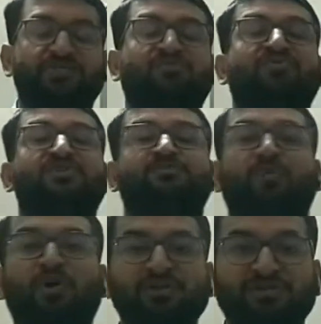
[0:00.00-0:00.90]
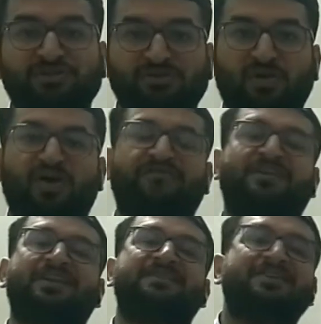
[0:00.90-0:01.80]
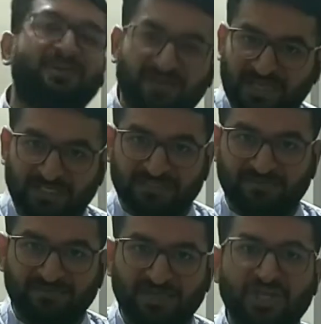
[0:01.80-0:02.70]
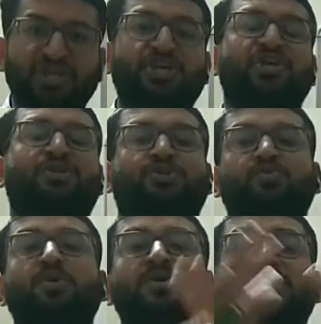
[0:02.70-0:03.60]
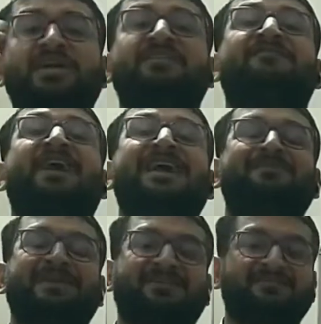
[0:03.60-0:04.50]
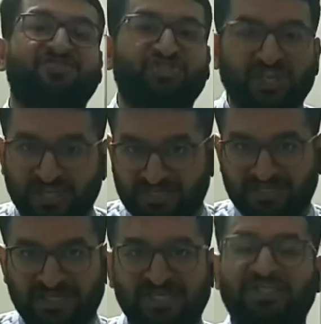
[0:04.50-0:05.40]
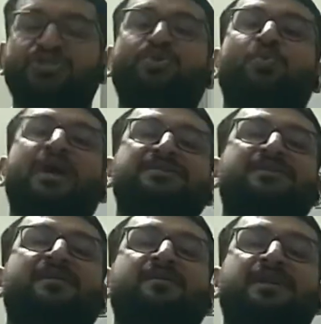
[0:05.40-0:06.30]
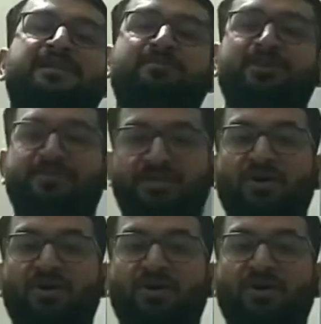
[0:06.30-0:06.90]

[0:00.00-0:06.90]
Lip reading: The response of a living organism to environmental change is known as irritability